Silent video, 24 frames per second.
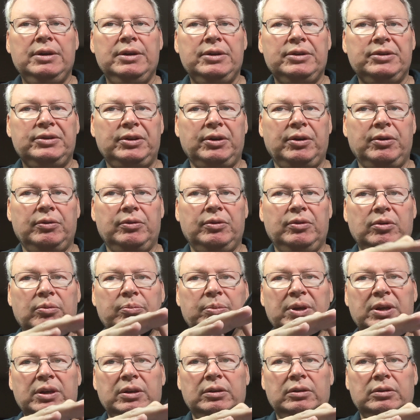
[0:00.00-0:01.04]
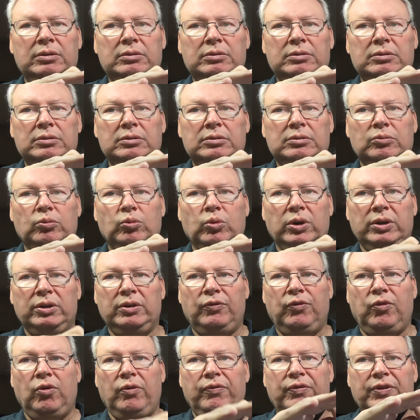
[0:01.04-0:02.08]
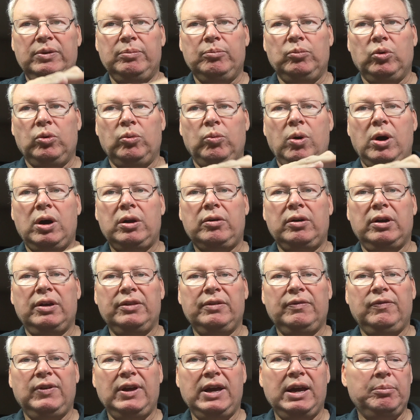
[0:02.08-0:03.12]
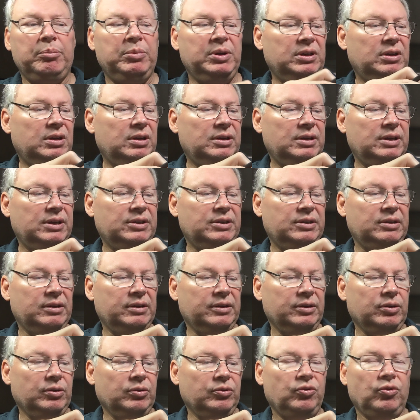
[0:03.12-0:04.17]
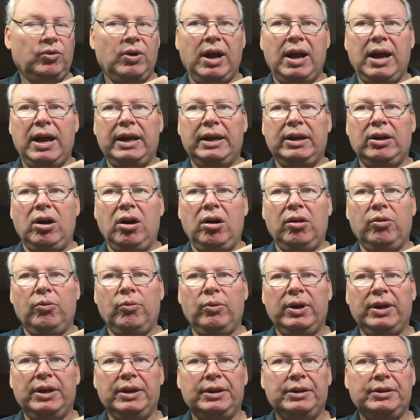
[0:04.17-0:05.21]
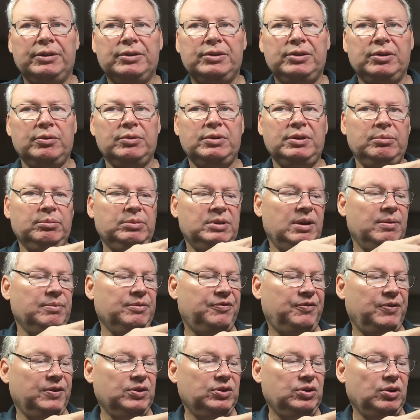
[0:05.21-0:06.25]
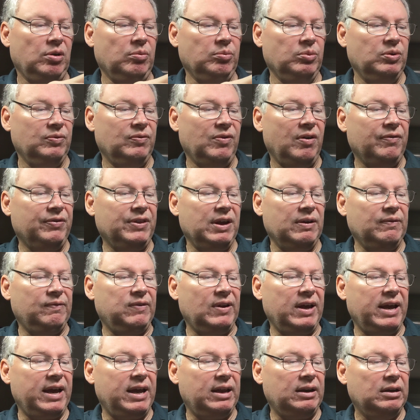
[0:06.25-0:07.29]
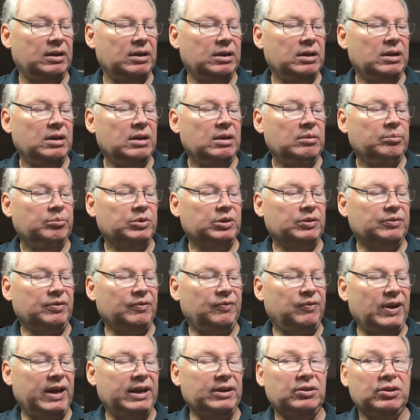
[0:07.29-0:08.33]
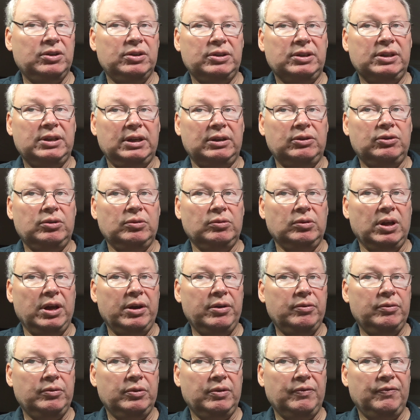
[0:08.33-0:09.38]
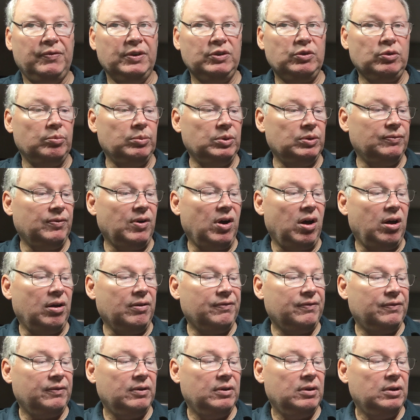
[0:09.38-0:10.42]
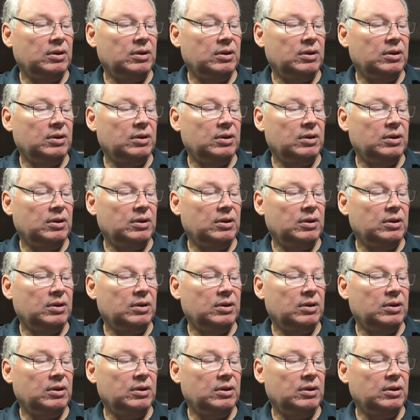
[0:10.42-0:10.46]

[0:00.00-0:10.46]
So there'll be 1 to 4 feet more water on the flat, but it doesn't necessarily go dry all the way. So sometimes fish don't move off that flat, but if the flat does get too low, the fish will move off